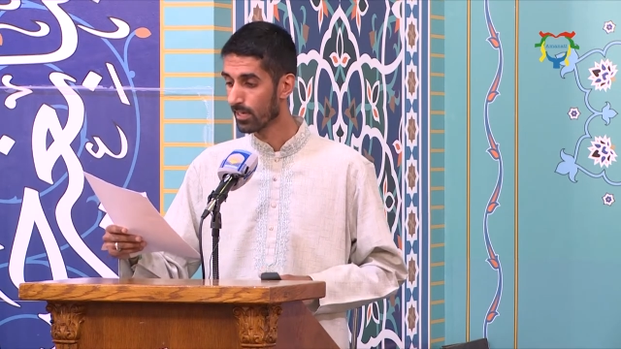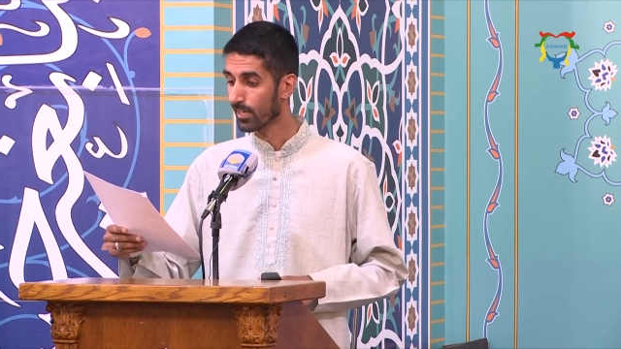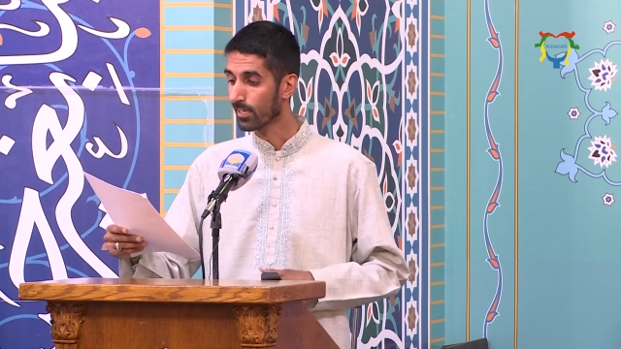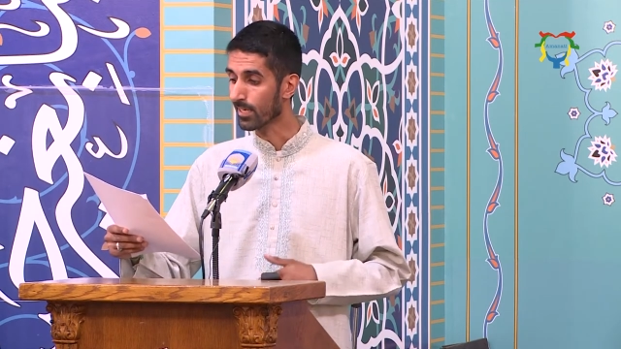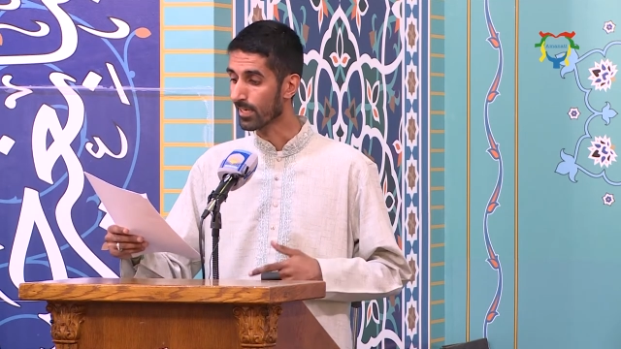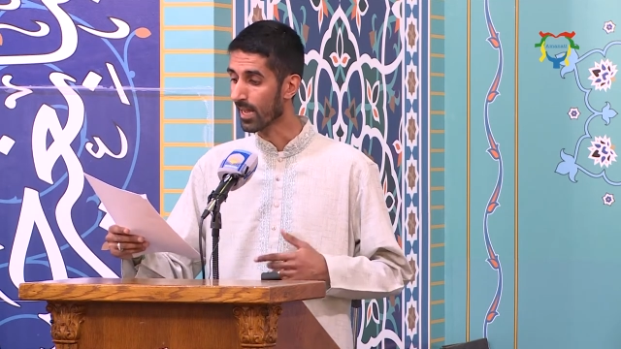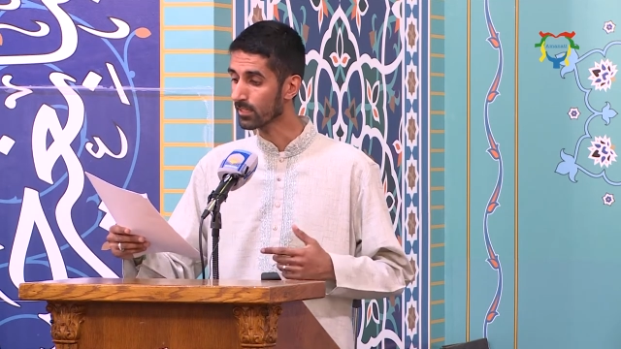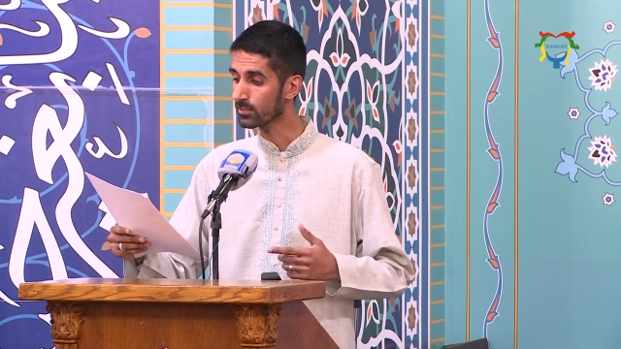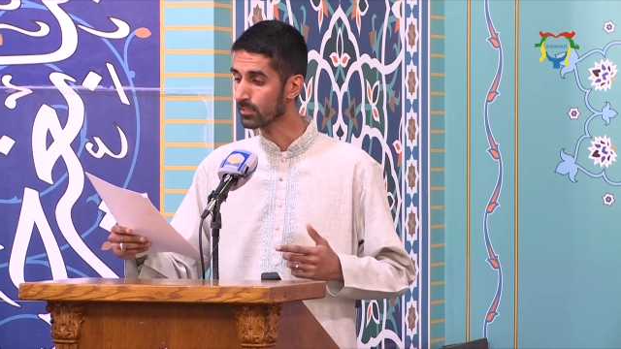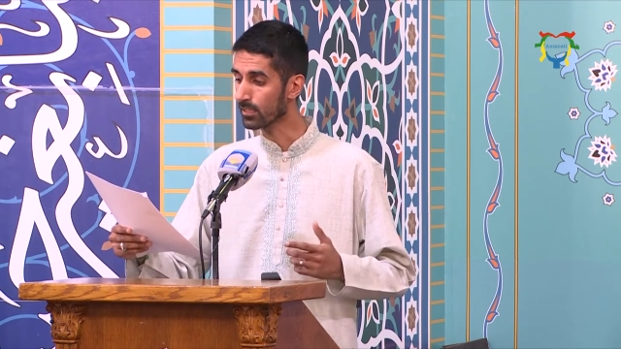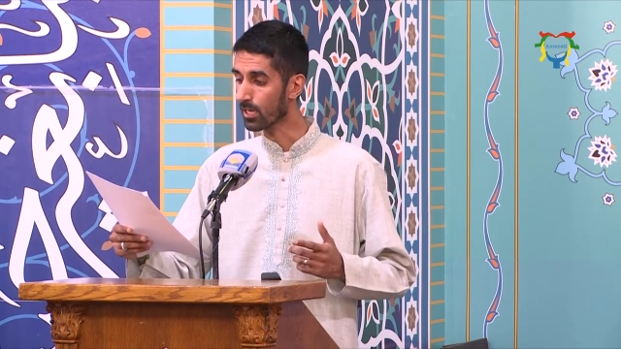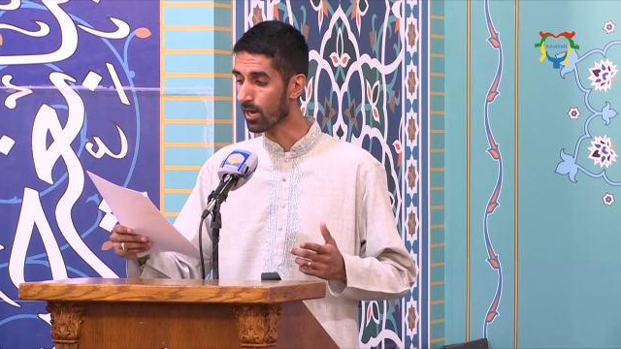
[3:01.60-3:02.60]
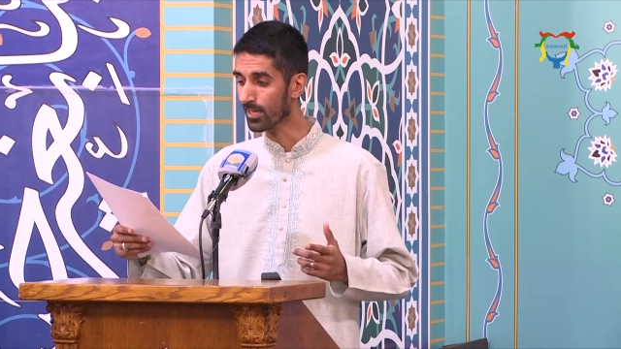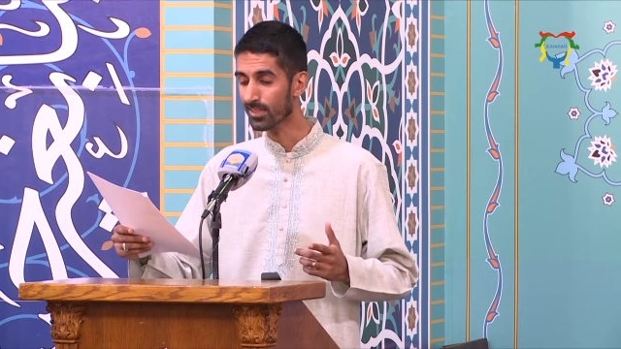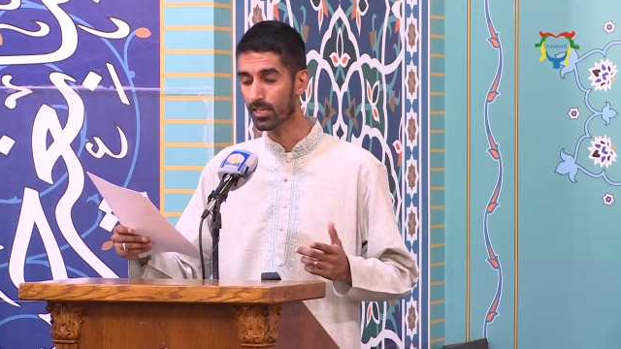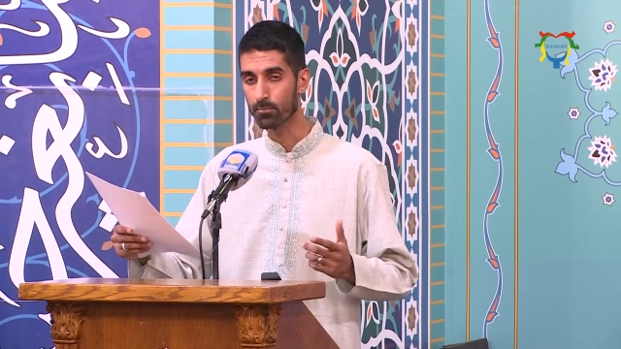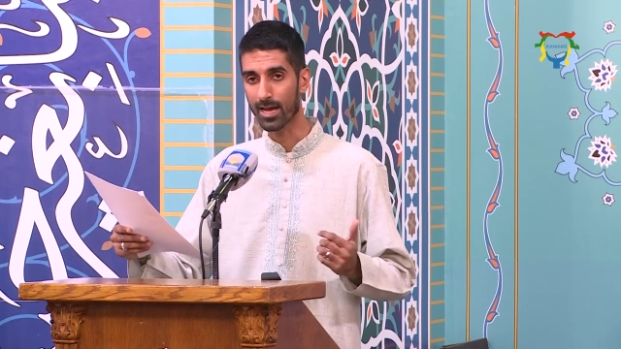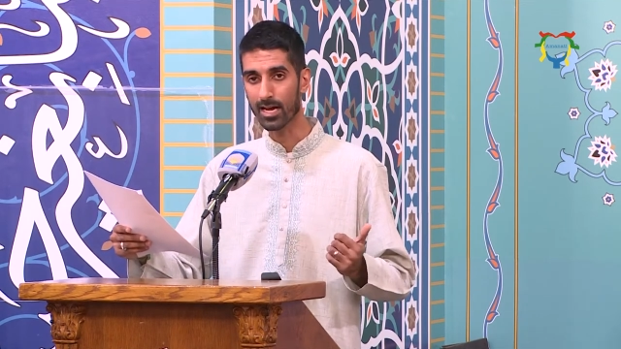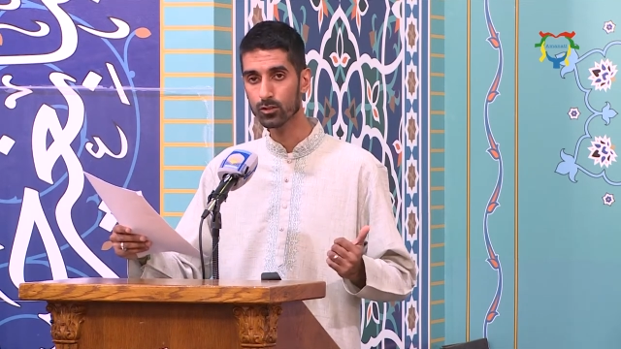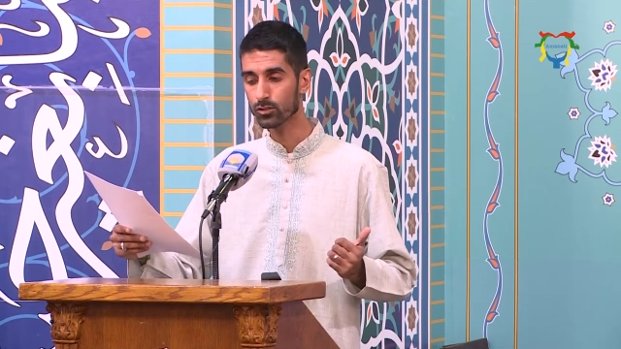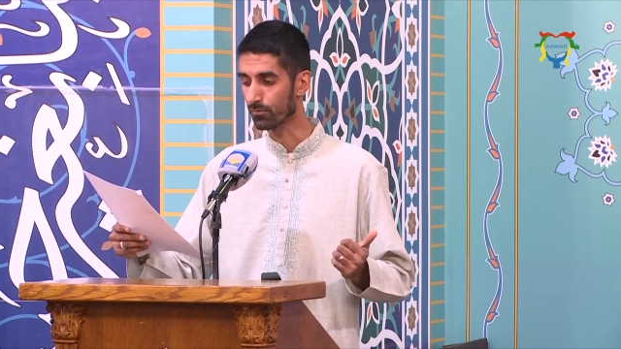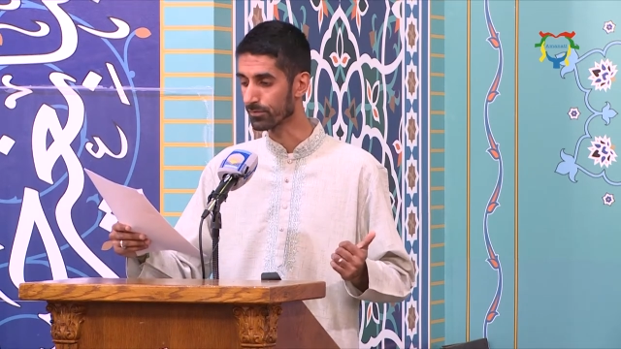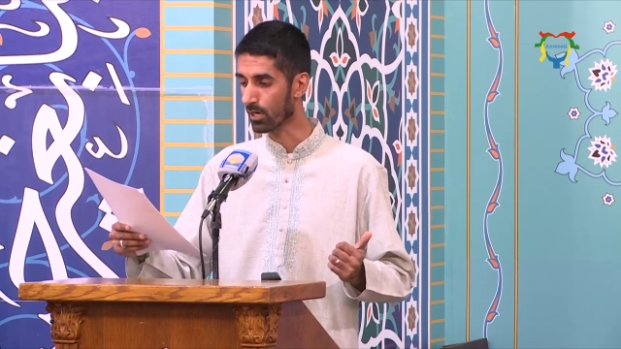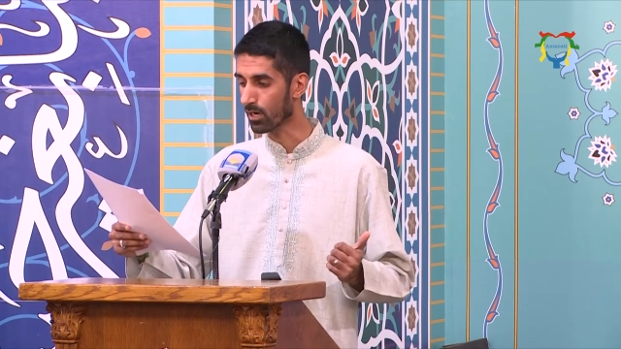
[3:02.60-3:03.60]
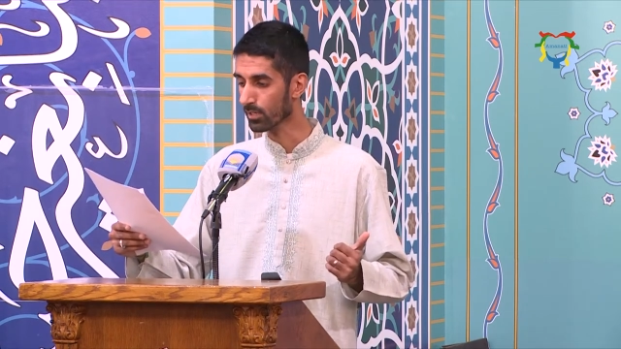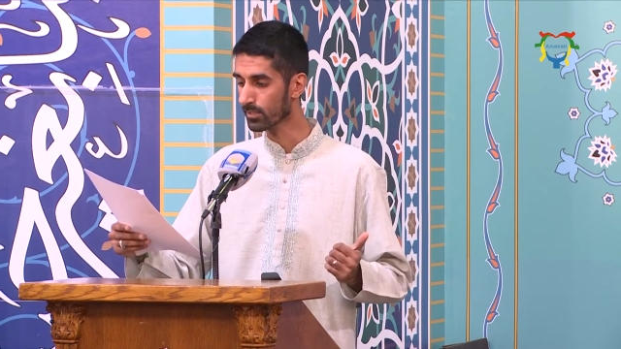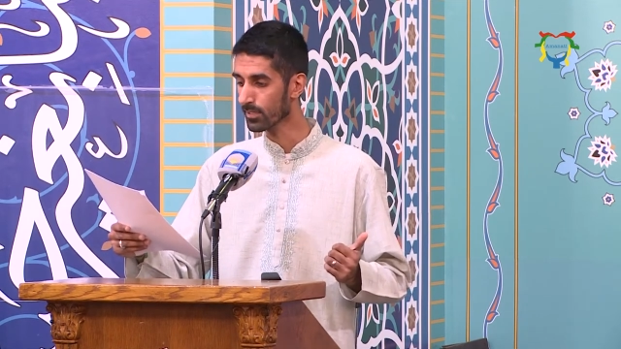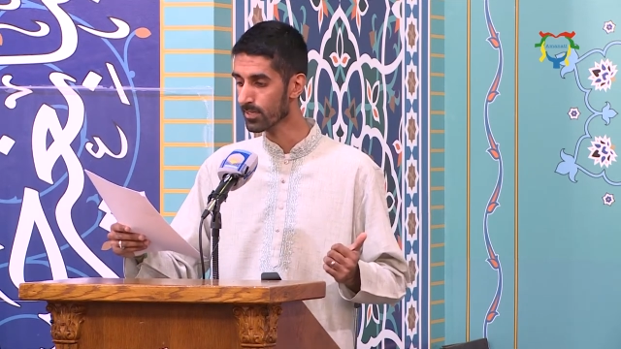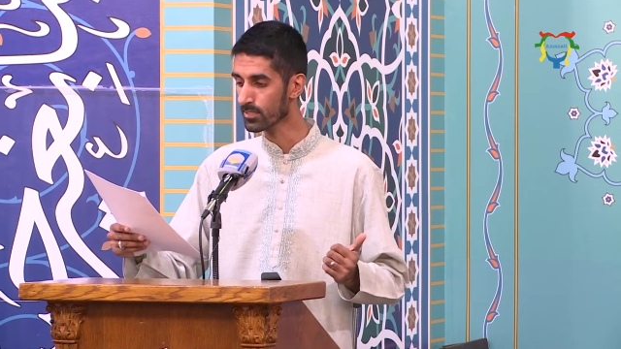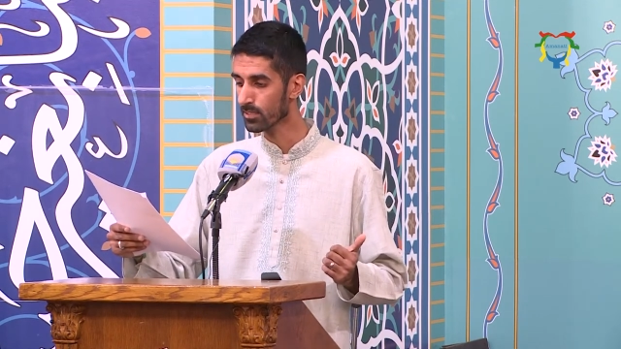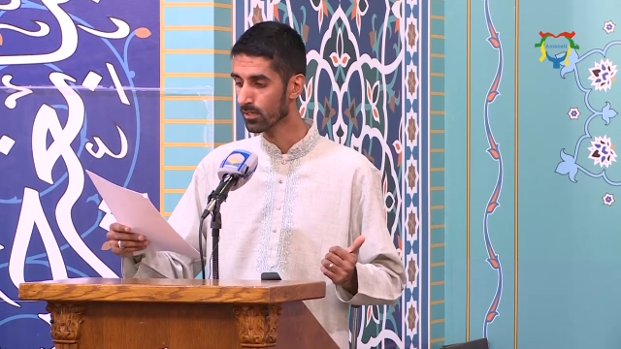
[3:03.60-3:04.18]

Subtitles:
He had to guide them out of darkness